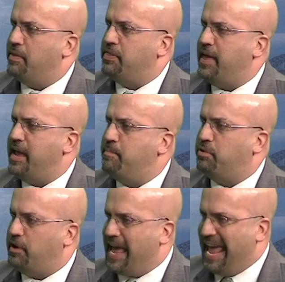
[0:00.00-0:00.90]
They
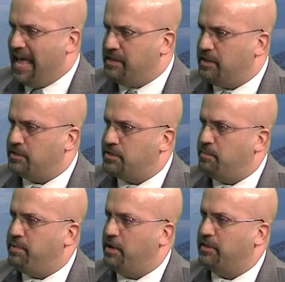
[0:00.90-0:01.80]
plan to
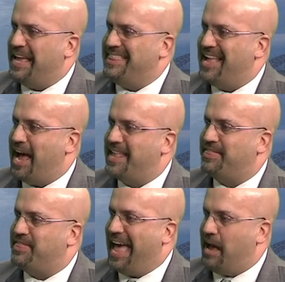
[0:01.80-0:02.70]
build
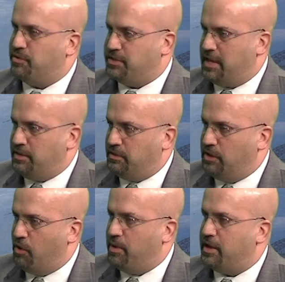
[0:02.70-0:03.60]
9,000
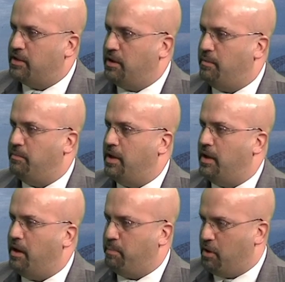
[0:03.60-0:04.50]
low-income
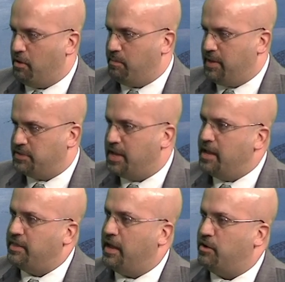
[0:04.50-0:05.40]
apartments
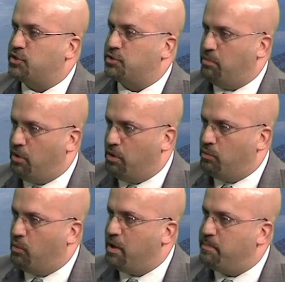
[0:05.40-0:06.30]
that are small,
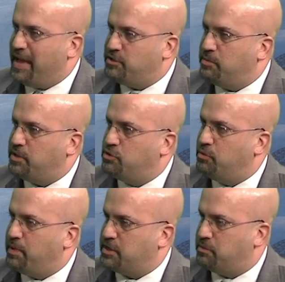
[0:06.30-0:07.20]
one-bedroom and
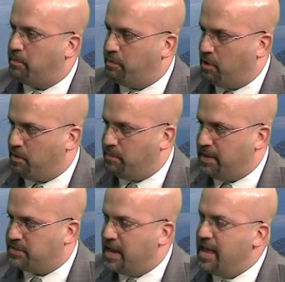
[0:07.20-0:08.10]
two-bedroom
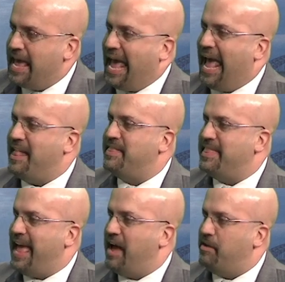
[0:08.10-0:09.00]
apartments. And
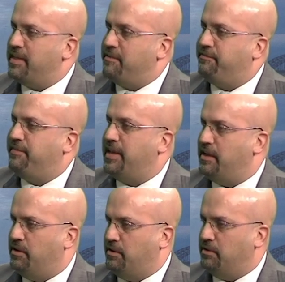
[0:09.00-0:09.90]
now they
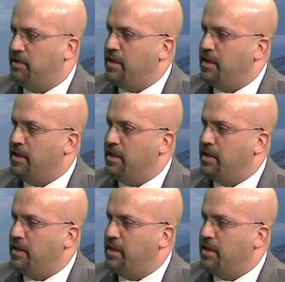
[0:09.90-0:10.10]
feel...